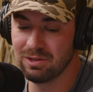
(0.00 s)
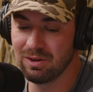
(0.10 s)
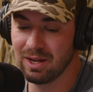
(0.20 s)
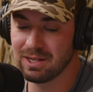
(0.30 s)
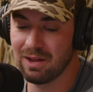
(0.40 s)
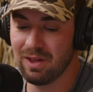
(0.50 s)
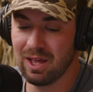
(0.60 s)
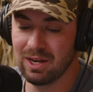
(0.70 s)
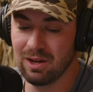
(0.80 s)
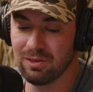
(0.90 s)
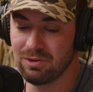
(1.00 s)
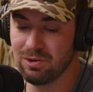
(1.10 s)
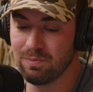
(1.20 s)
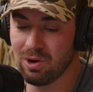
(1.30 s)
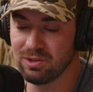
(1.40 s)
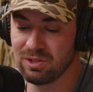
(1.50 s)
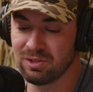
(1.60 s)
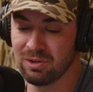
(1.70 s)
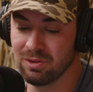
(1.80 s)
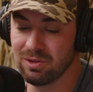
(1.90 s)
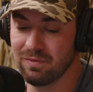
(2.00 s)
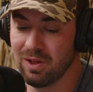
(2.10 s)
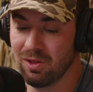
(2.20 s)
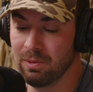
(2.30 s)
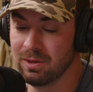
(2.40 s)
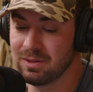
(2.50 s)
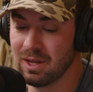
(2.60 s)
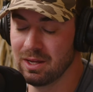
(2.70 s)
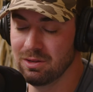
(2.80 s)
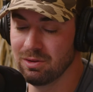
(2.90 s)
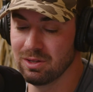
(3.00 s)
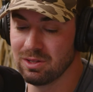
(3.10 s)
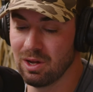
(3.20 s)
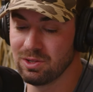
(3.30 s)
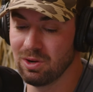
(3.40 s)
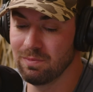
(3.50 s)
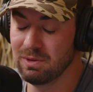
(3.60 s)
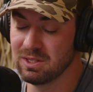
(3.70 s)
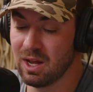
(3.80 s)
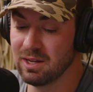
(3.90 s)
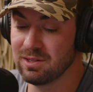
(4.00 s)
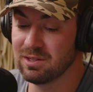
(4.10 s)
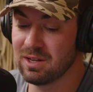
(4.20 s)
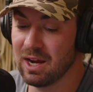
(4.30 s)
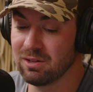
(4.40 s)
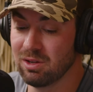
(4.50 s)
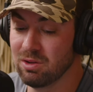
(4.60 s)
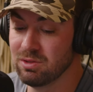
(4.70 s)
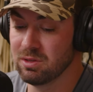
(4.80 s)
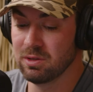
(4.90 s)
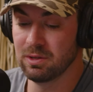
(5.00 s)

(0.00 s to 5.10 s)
Do you guys have any other new projects or developments that you can touch on besides the stacked loads?